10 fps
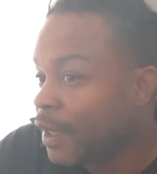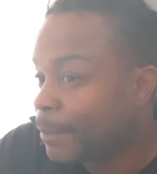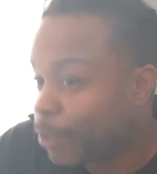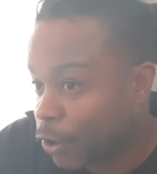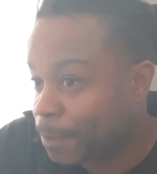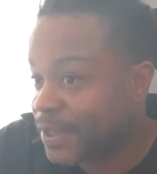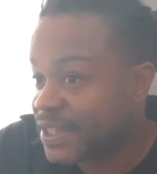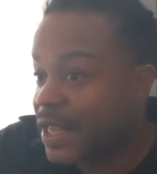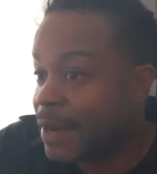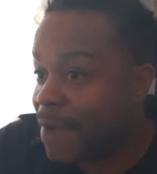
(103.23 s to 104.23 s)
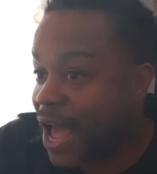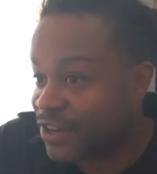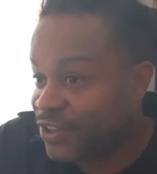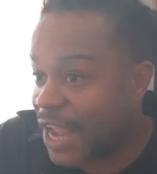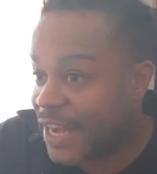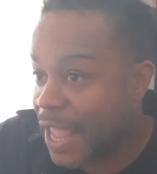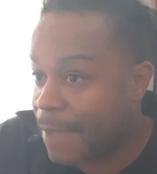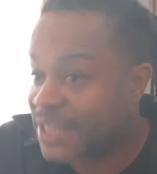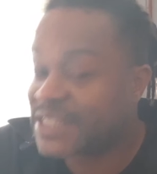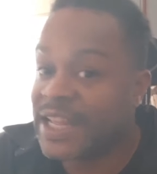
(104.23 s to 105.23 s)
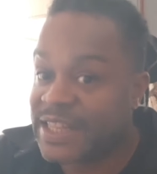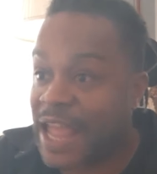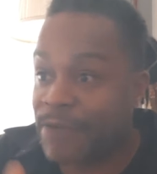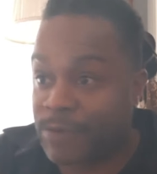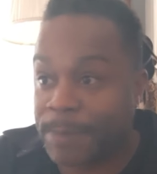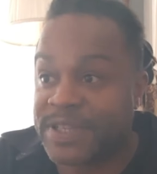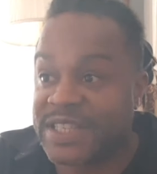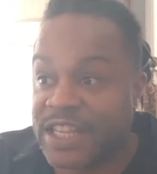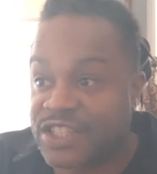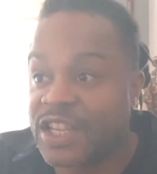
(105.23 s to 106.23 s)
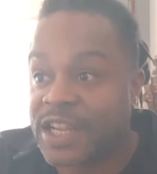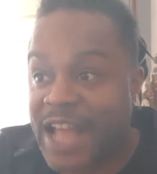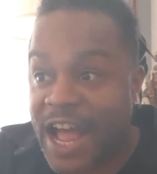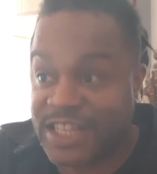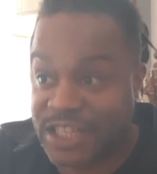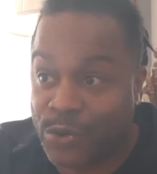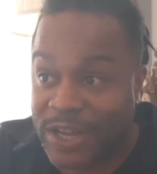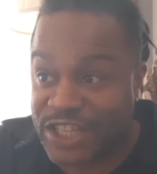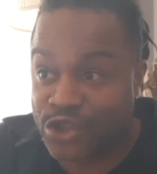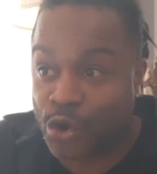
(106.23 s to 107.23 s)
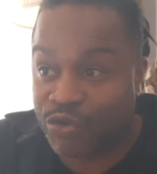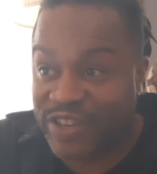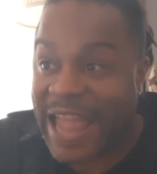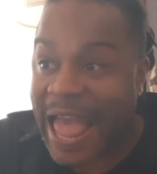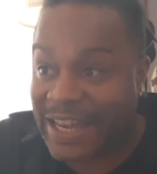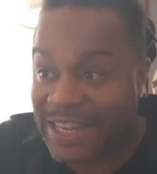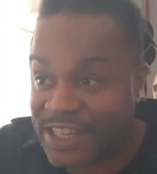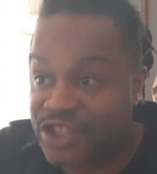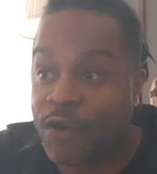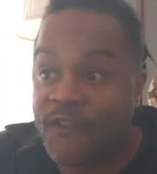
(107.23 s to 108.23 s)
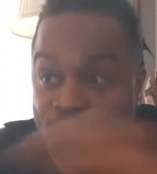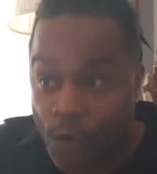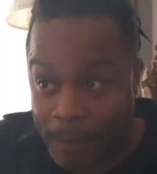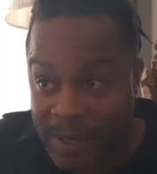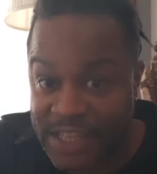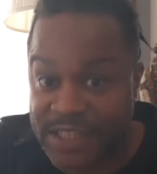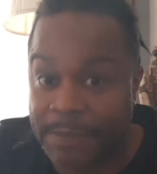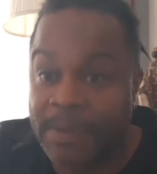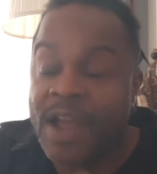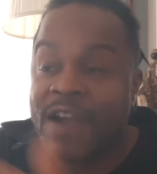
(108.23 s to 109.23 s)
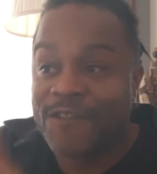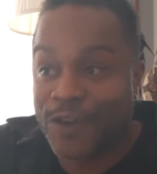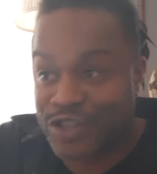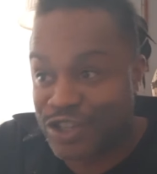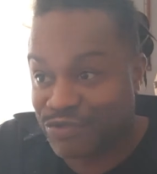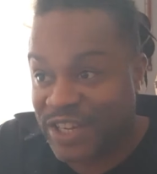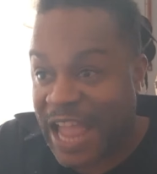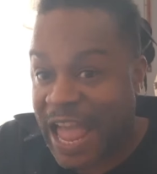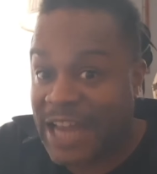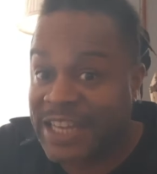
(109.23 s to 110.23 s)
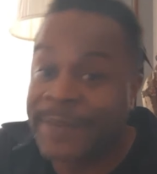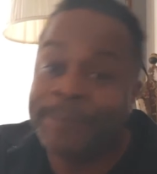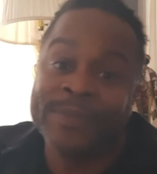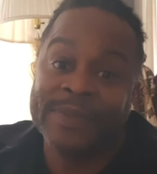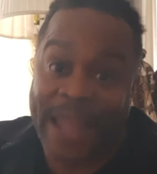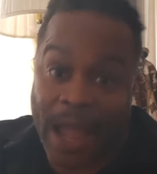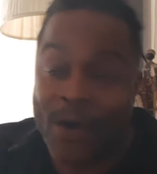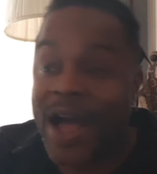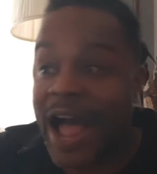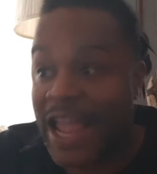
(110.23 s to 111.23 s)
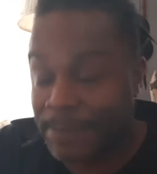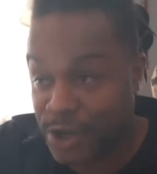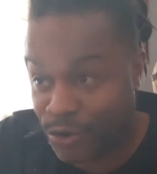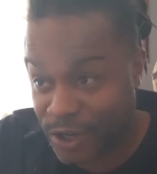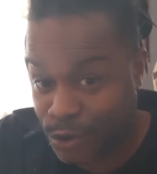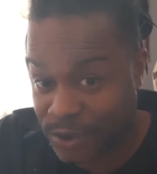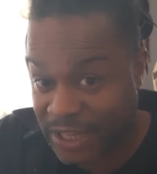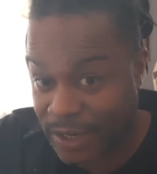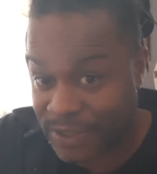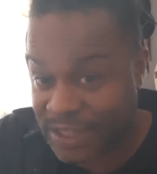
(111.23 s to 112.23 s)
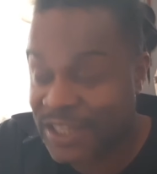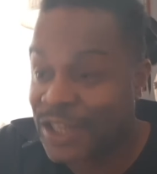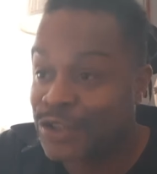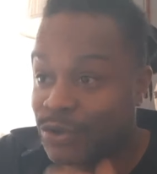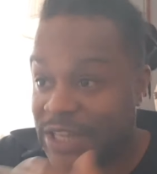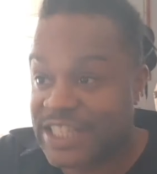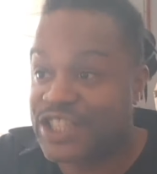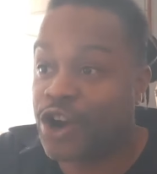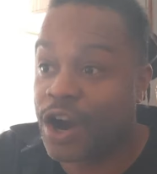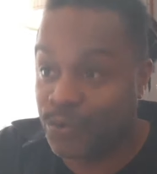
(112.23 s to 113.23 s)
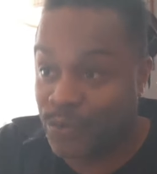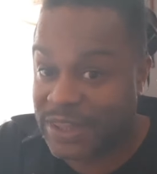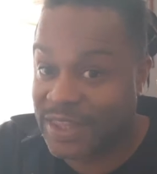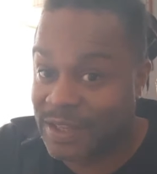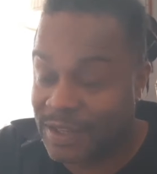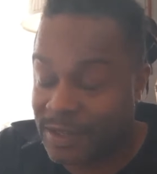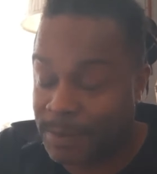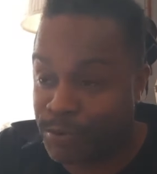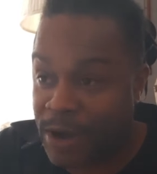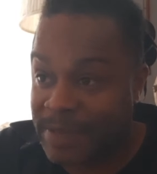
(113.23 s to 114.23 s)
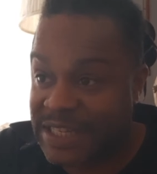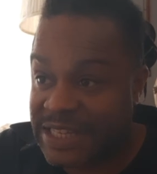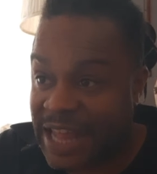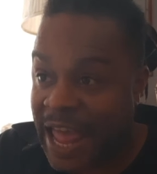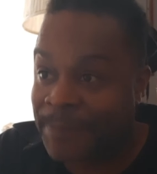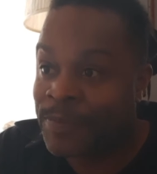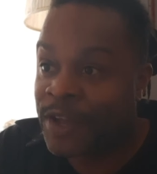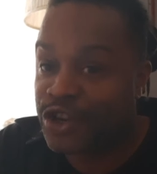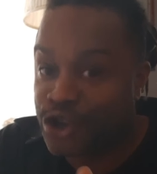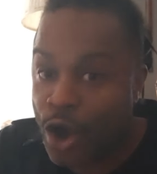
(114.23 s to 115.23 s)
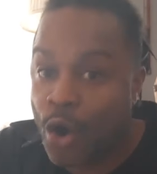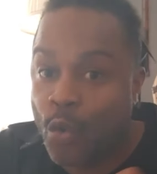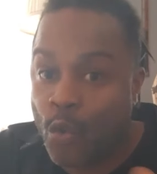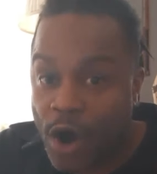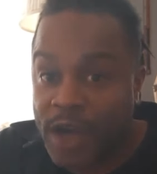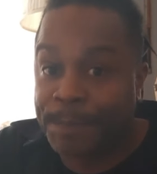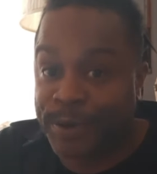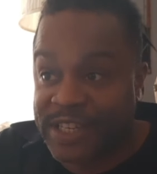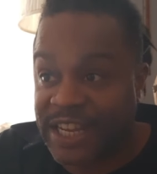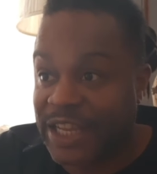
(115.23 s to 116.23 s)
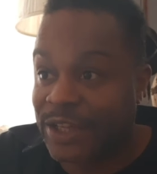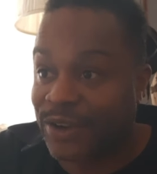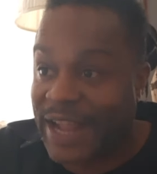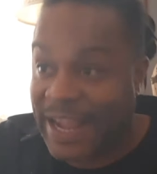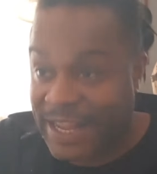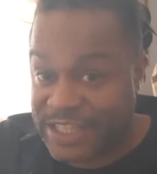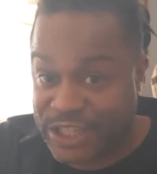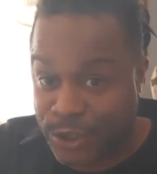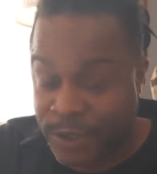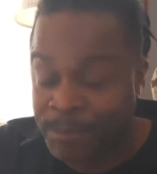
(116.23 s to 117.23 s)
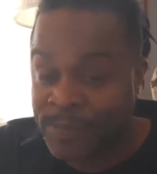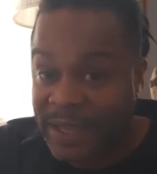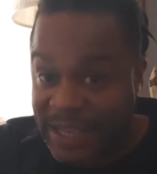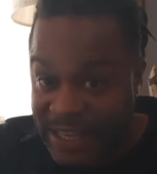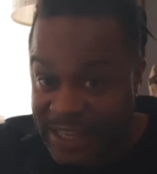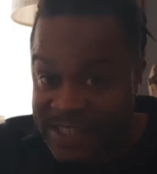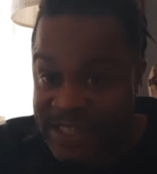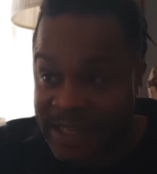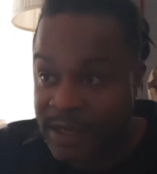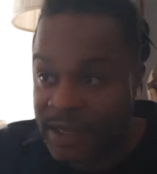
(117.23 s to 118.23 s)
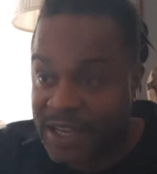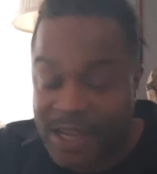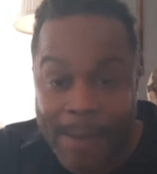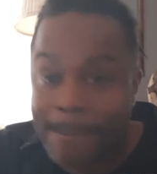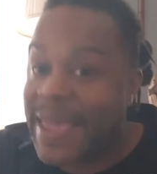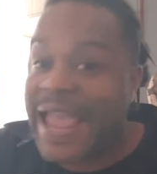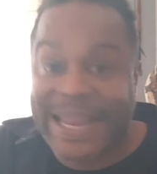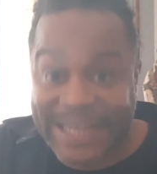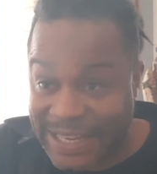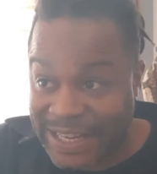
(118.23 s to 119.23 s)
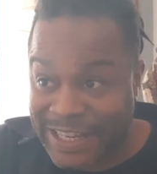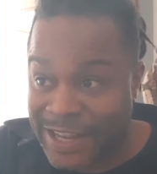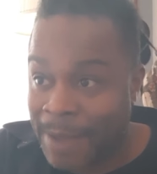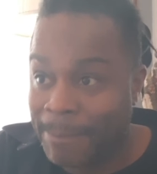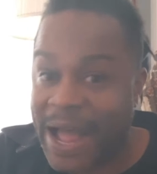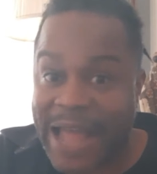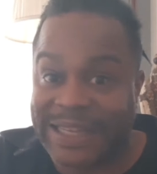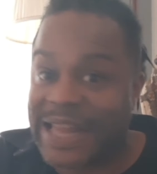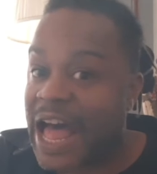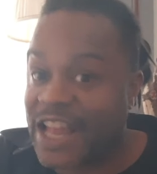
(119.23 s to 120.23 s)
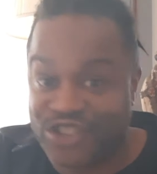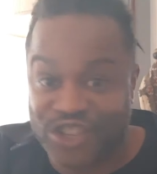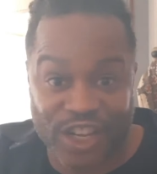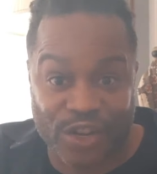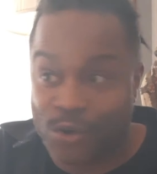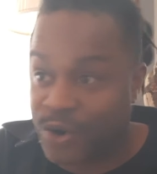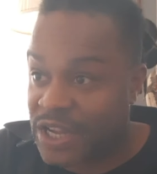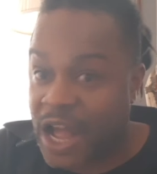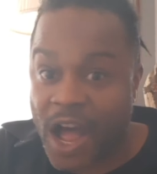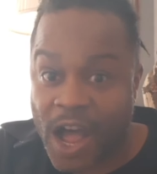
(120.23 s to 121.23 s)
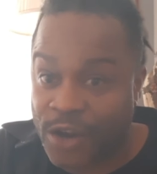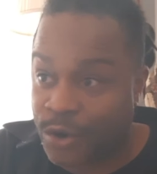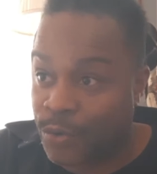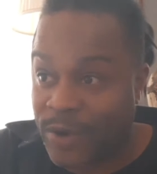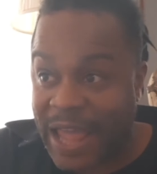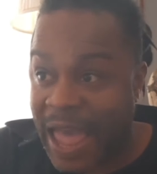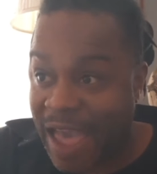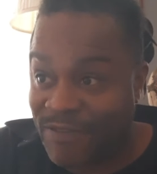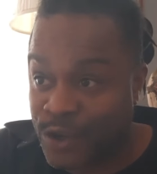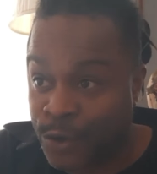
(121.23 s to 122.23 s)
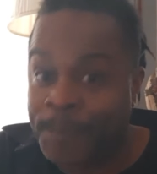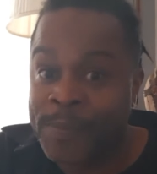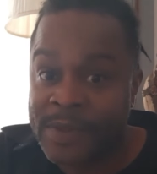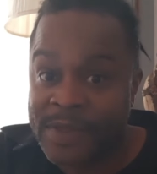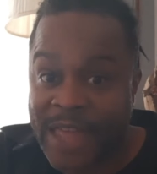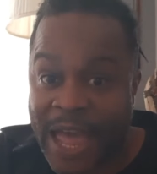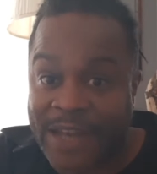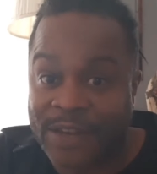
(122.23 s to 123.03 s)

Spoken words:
Purpose, and modern dynamics, that represents consequences or reality. So formalism versus reality. Now, I am a critical theorist, so let's start with the premise that no one particular answer is commanded by logic or God or what have you, that